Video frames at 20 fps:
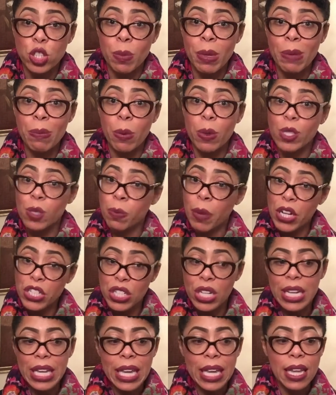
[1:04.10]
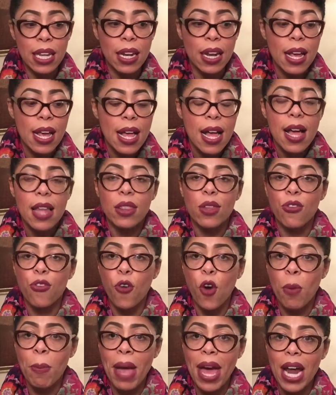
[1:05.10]
to people, especially in the
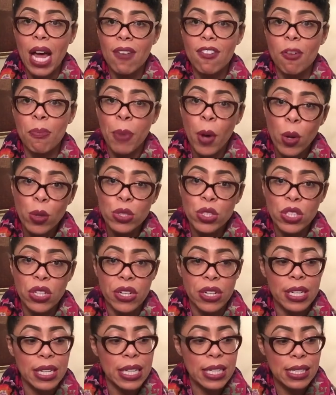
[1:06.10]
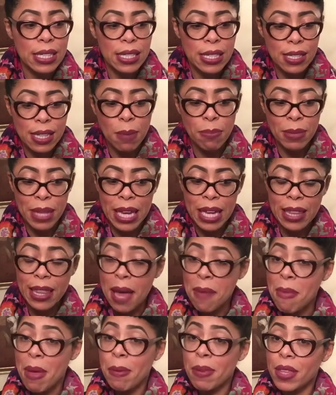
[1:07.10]
format of a poster. And this is something
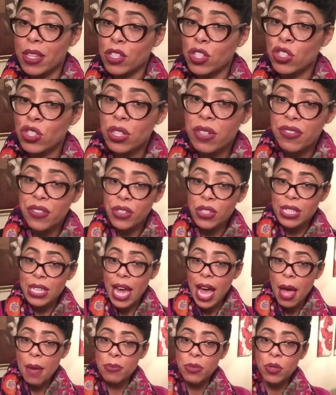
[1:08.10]
that maybe this is your first time